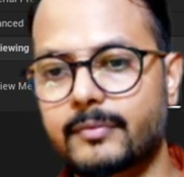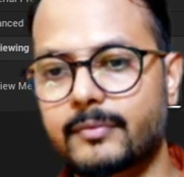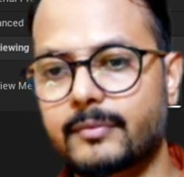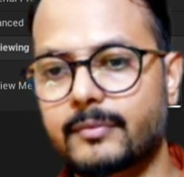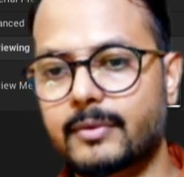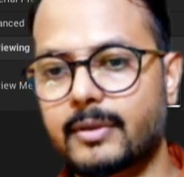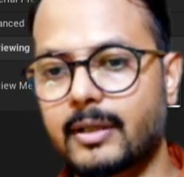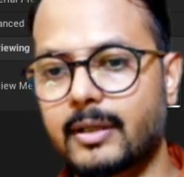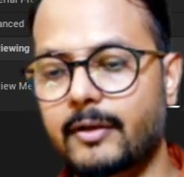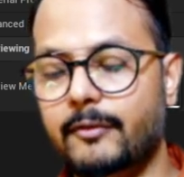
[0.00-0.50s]

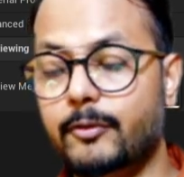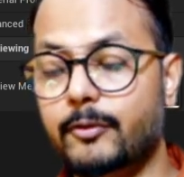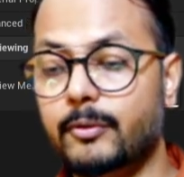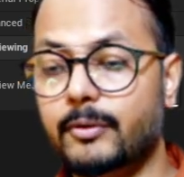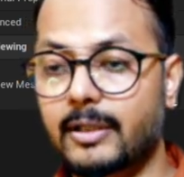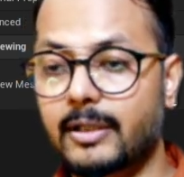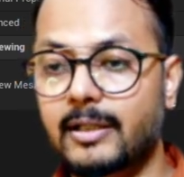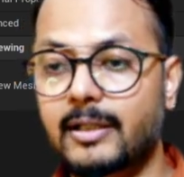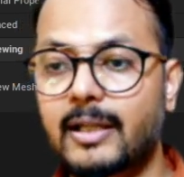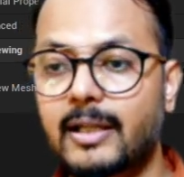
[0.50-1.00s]
if you
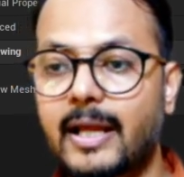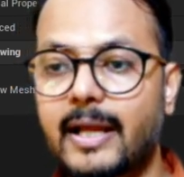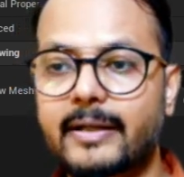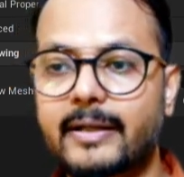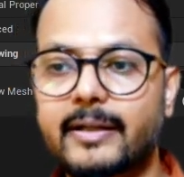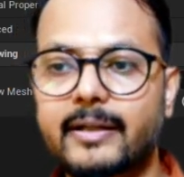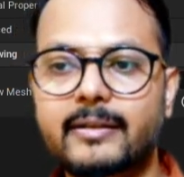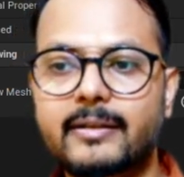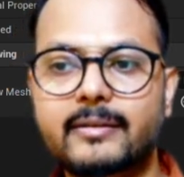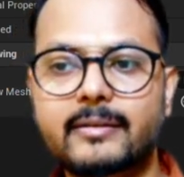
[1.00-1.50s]
really liked
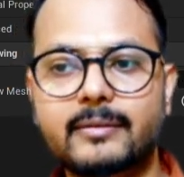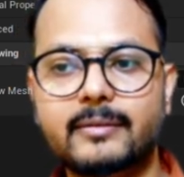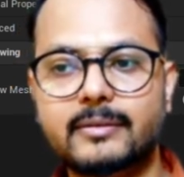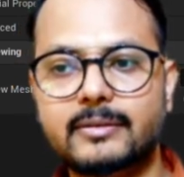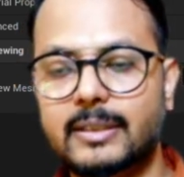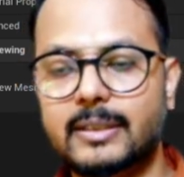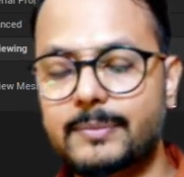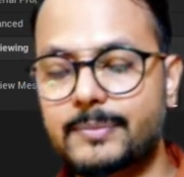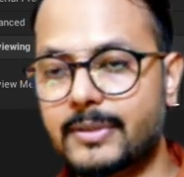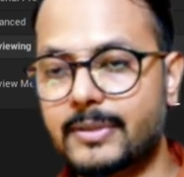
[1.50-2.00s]
it,
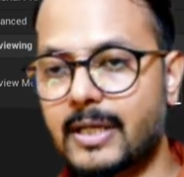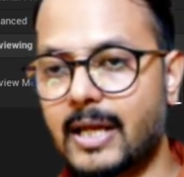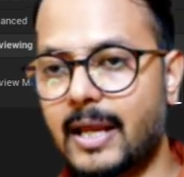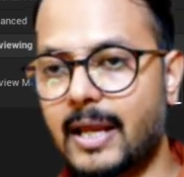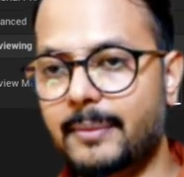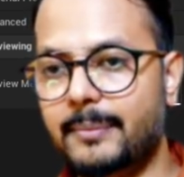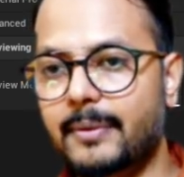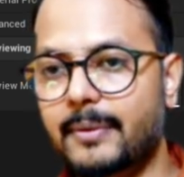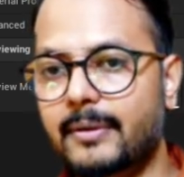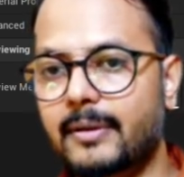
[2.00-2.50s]
subscribe,
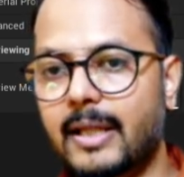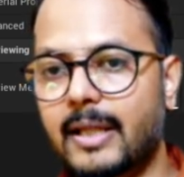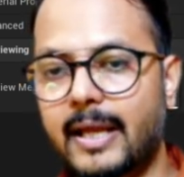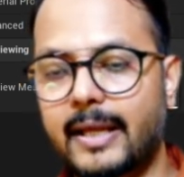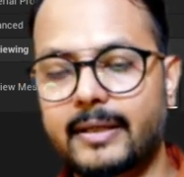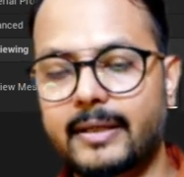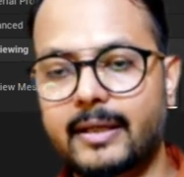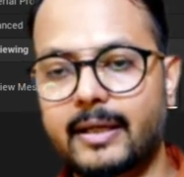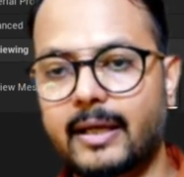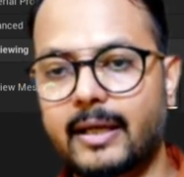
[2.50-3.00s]
like,
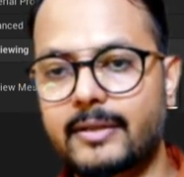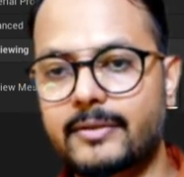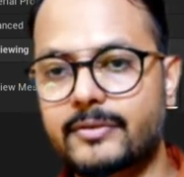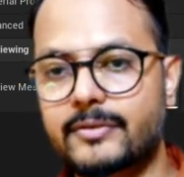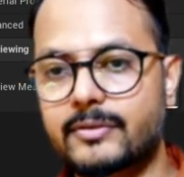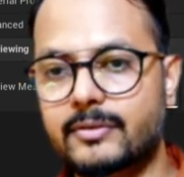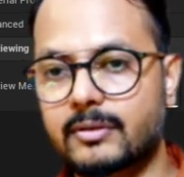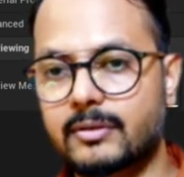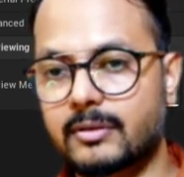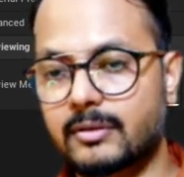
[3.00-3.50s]
and
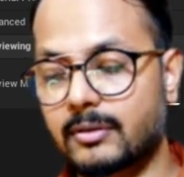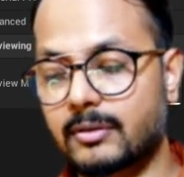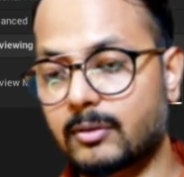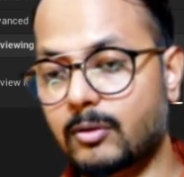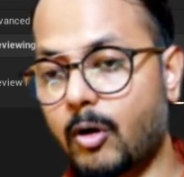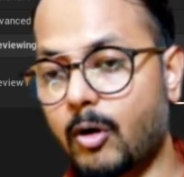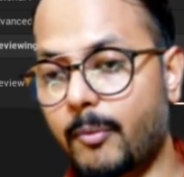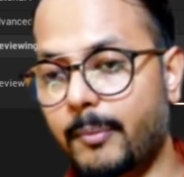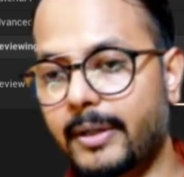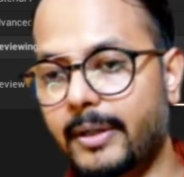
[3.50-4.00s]
uh,
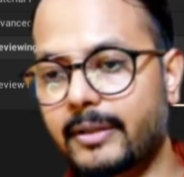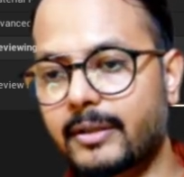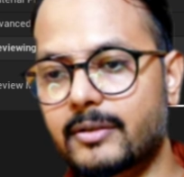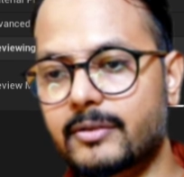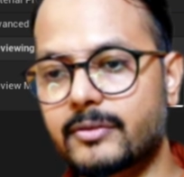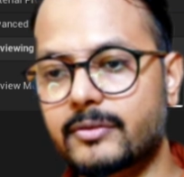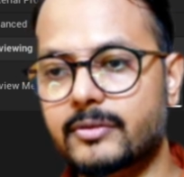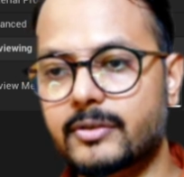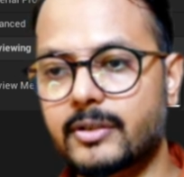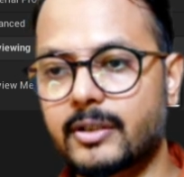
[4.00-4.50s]
comment and
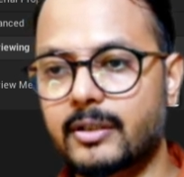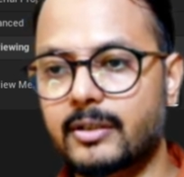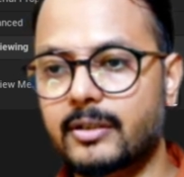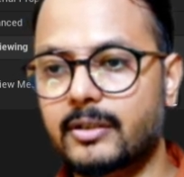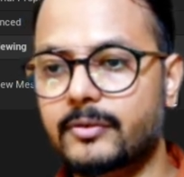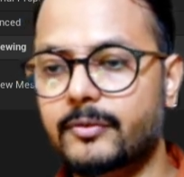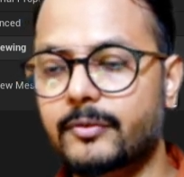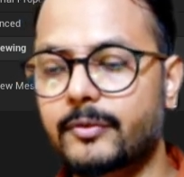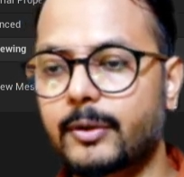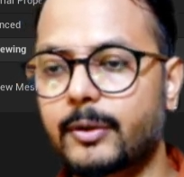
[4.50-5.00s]
share this
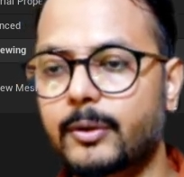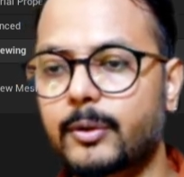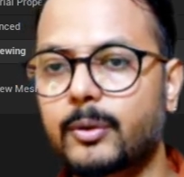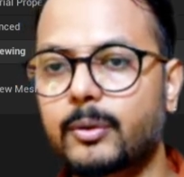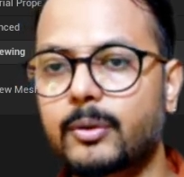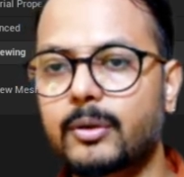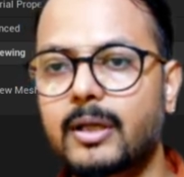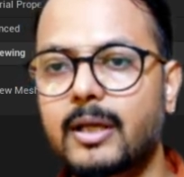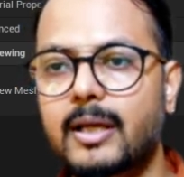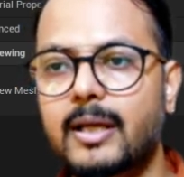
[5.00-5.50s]
video.
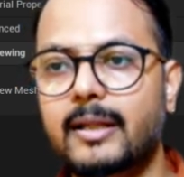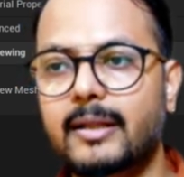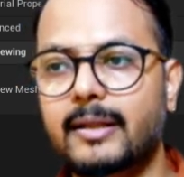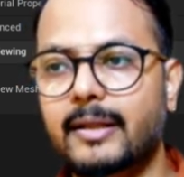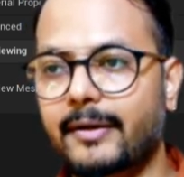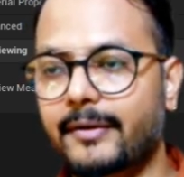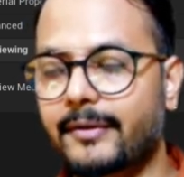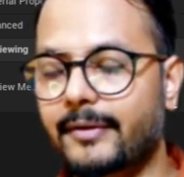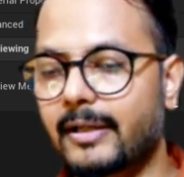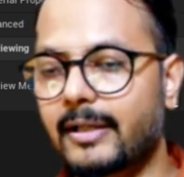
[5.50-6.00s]
That
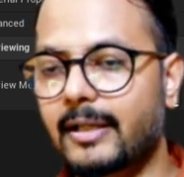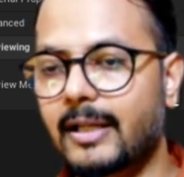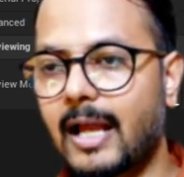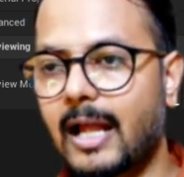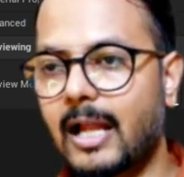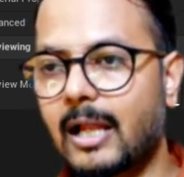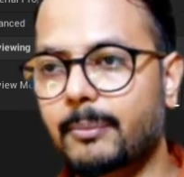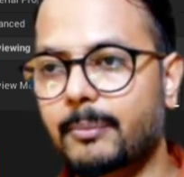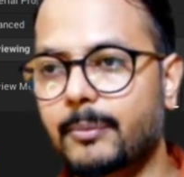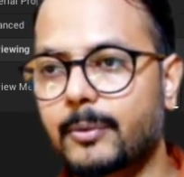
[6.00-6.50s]
really
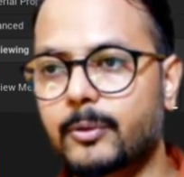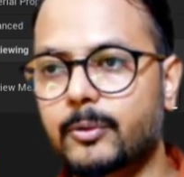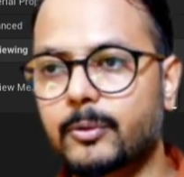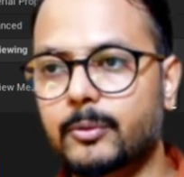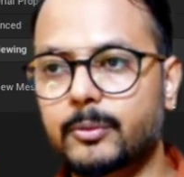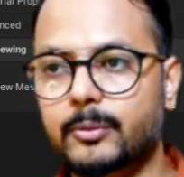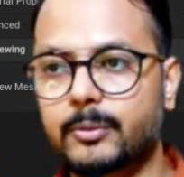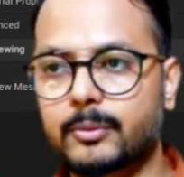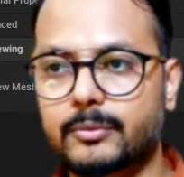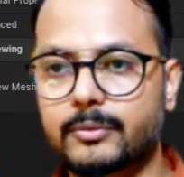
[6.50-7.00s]
helps me
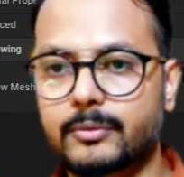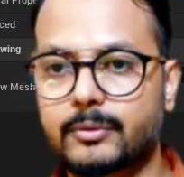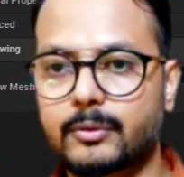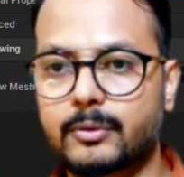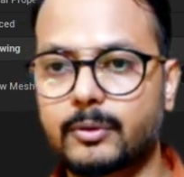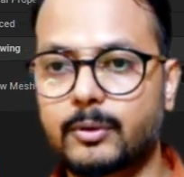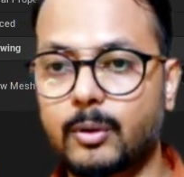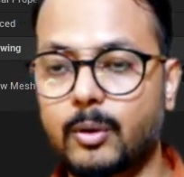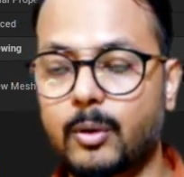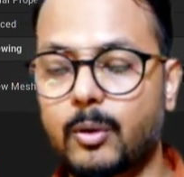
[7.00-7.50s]
to
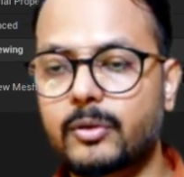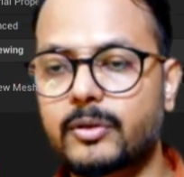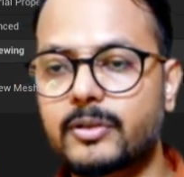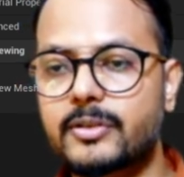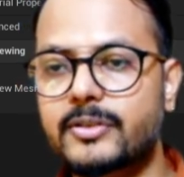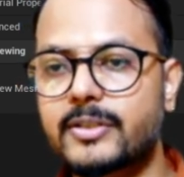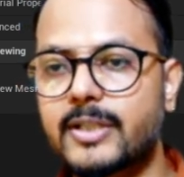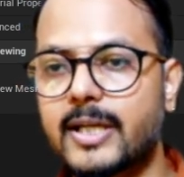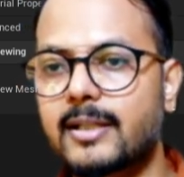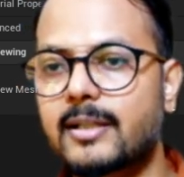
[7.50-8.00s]
grow this
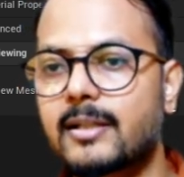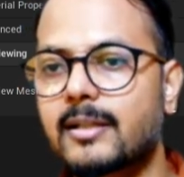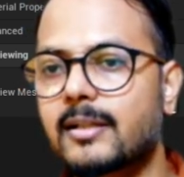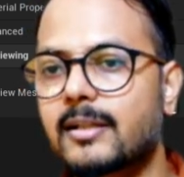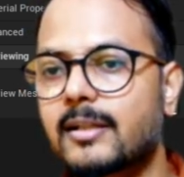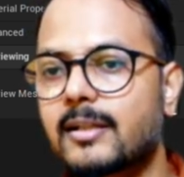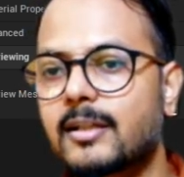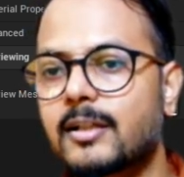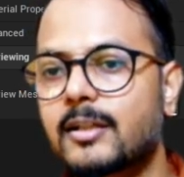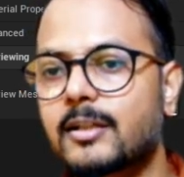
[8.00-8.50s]
channel.
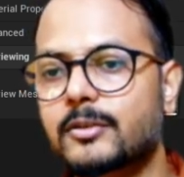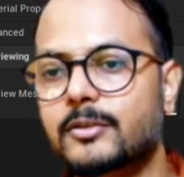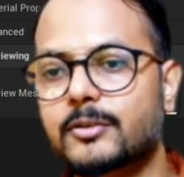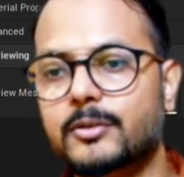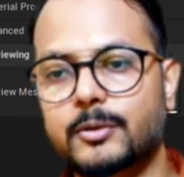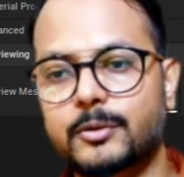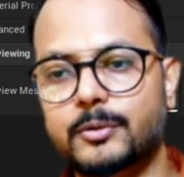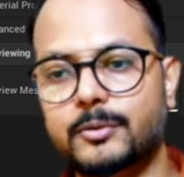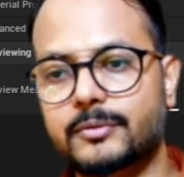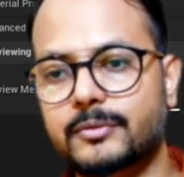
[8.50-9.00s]

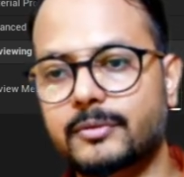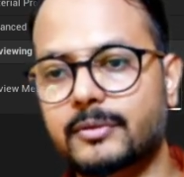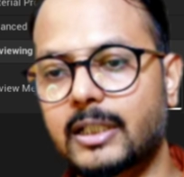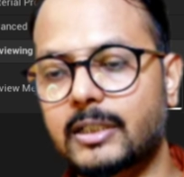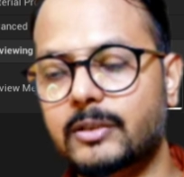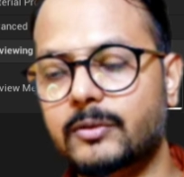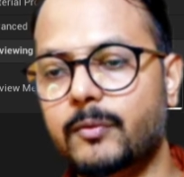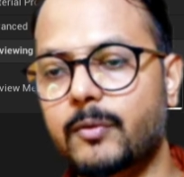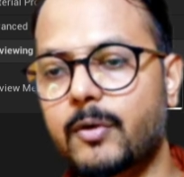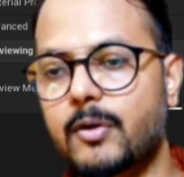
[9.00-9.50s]
So thanks for
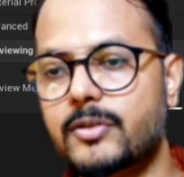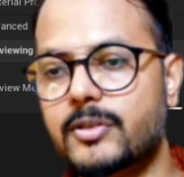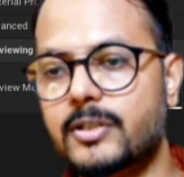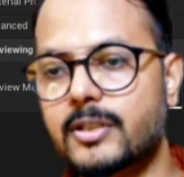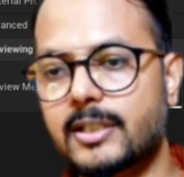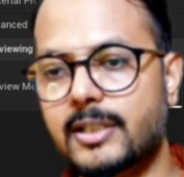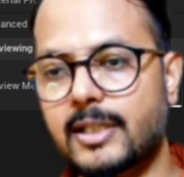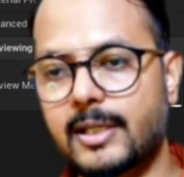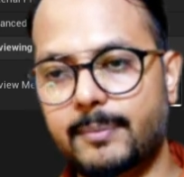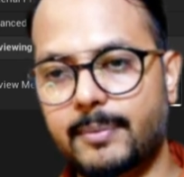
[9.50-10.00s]
watching.
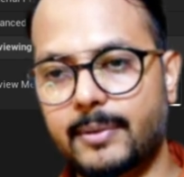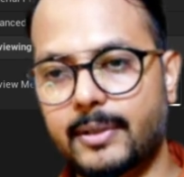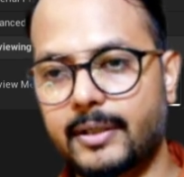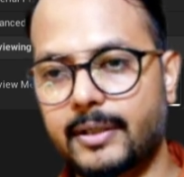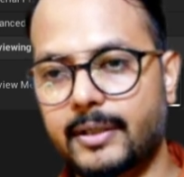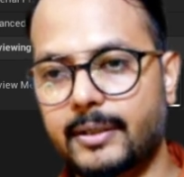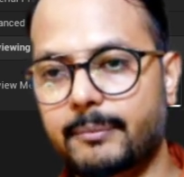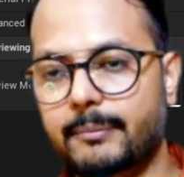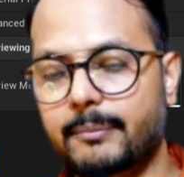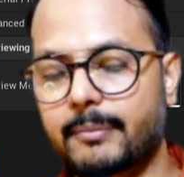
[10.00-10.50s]
Keep learning.
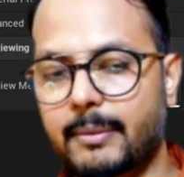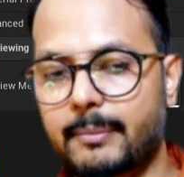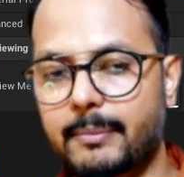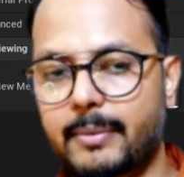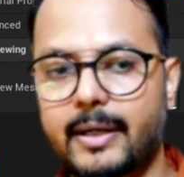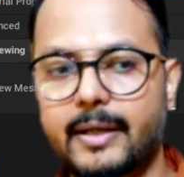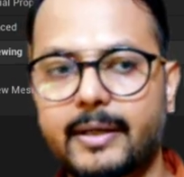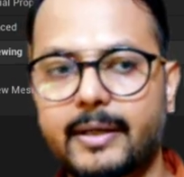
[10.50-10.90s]
Bye bye.